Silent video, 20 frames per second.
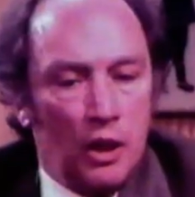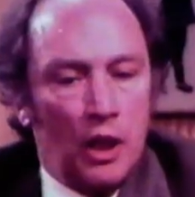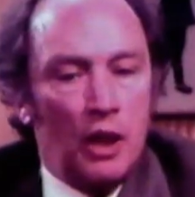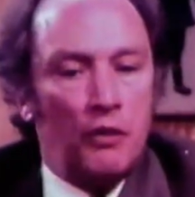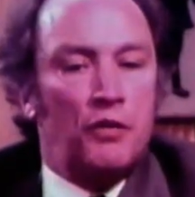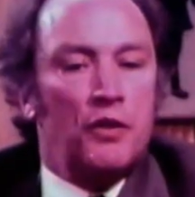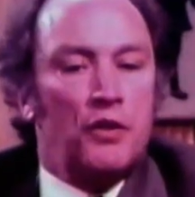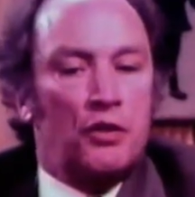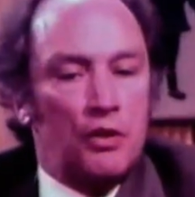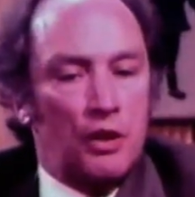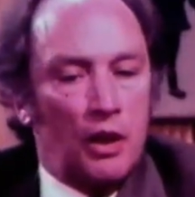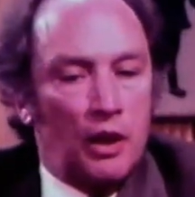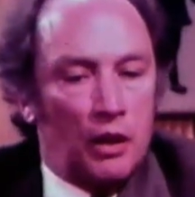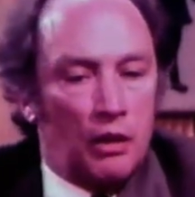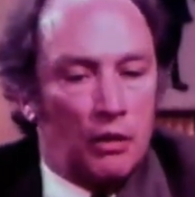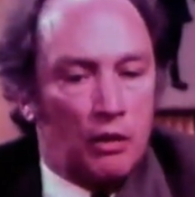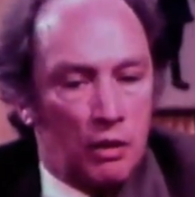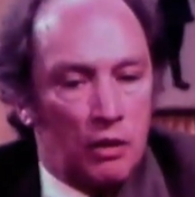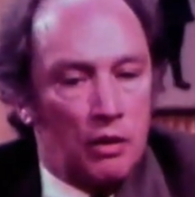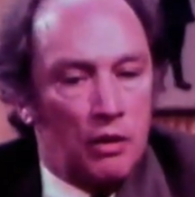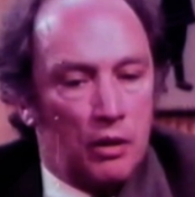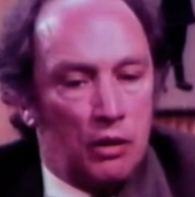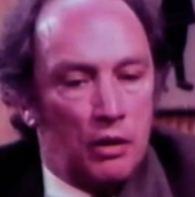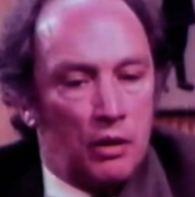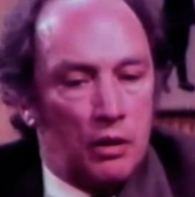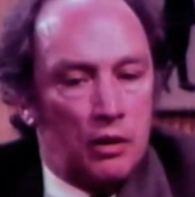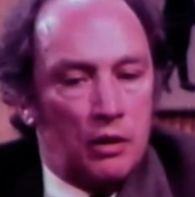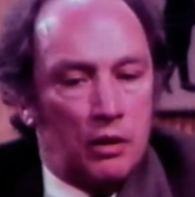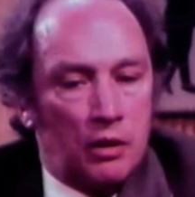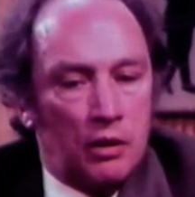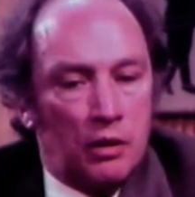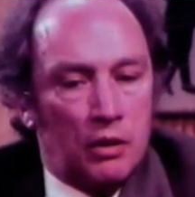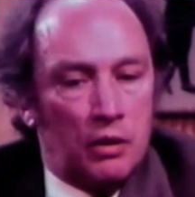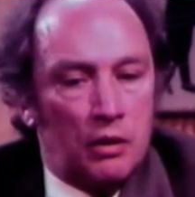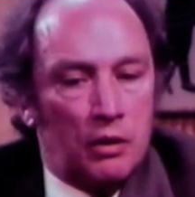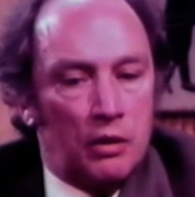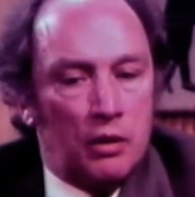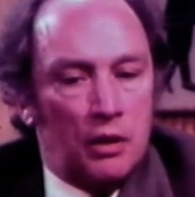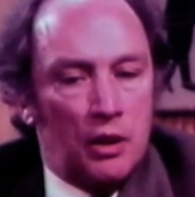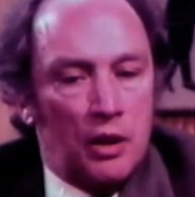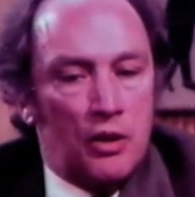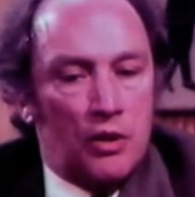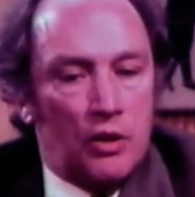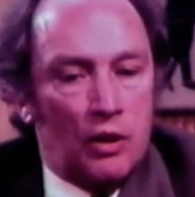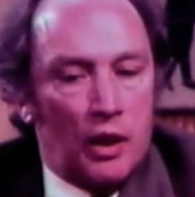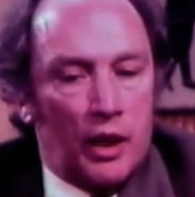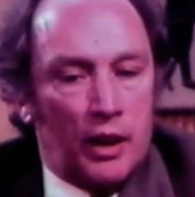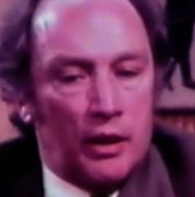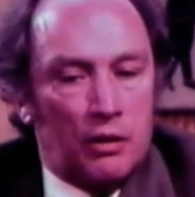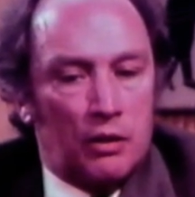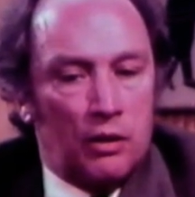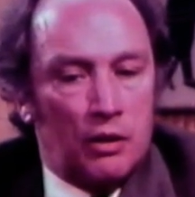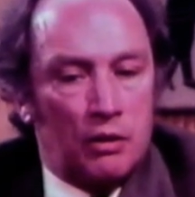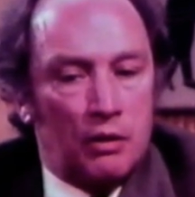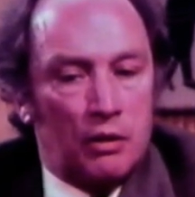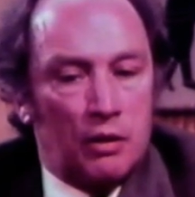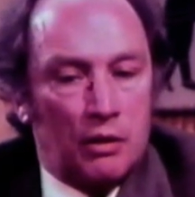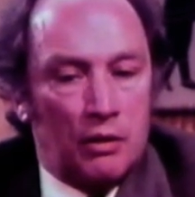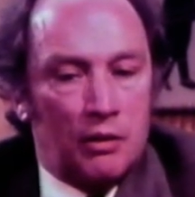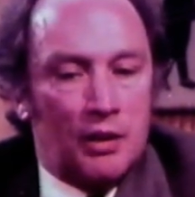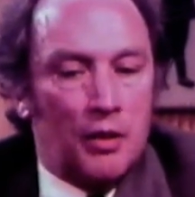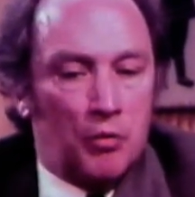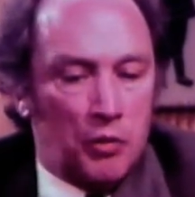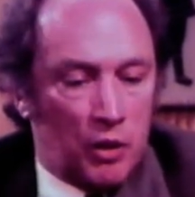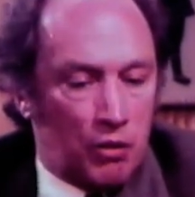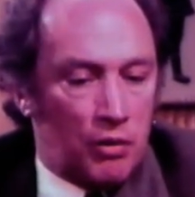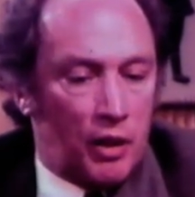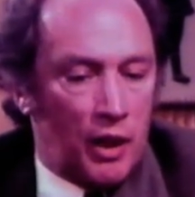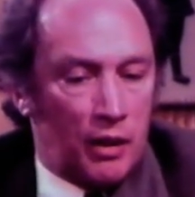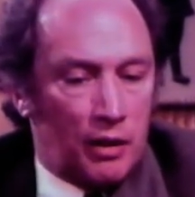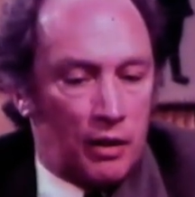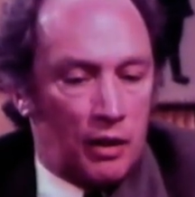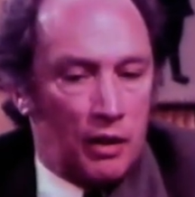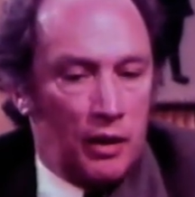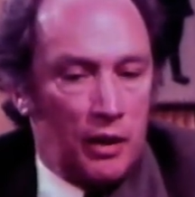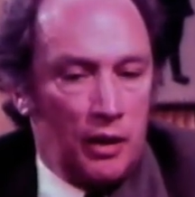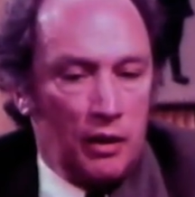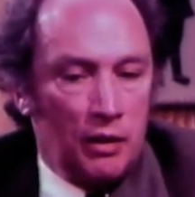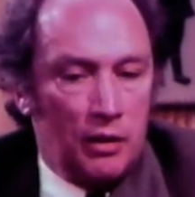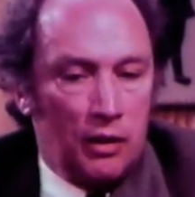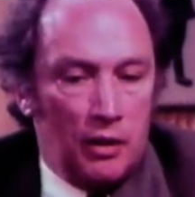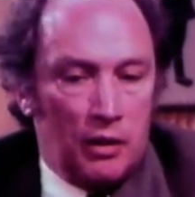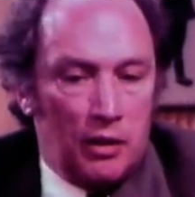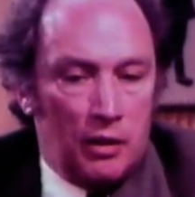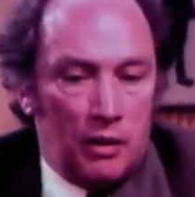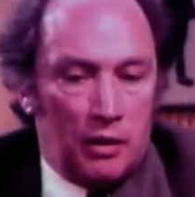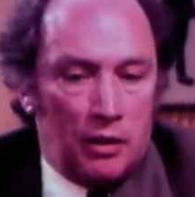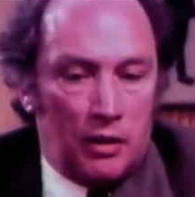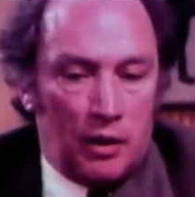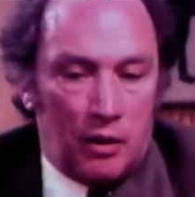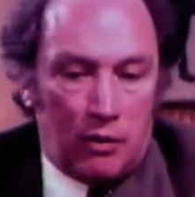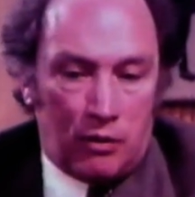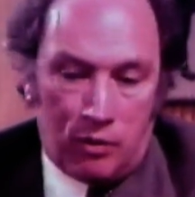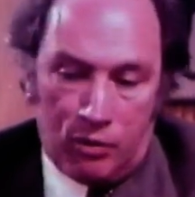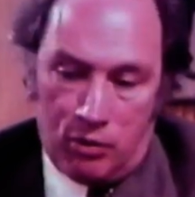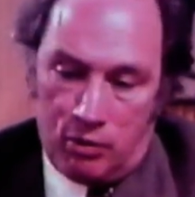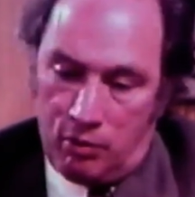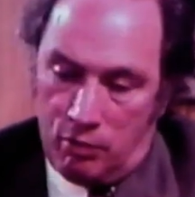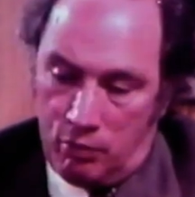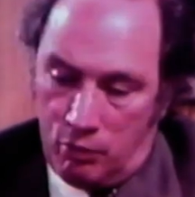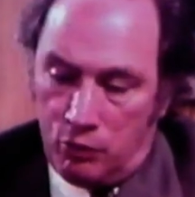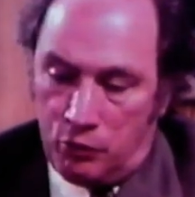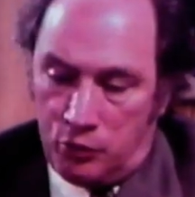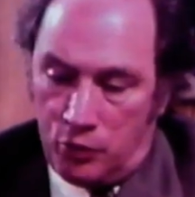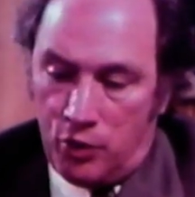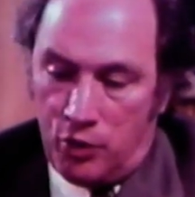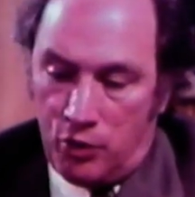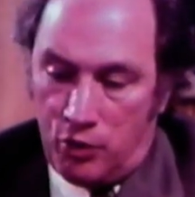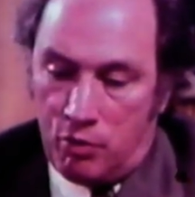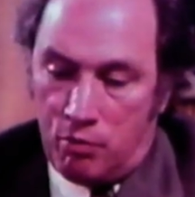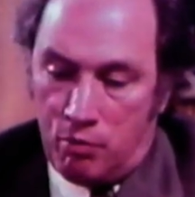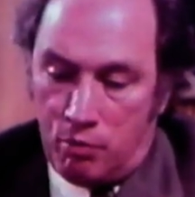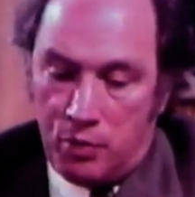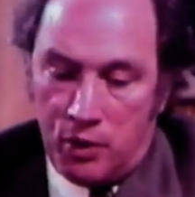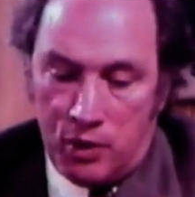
If a state is elected democratically, its first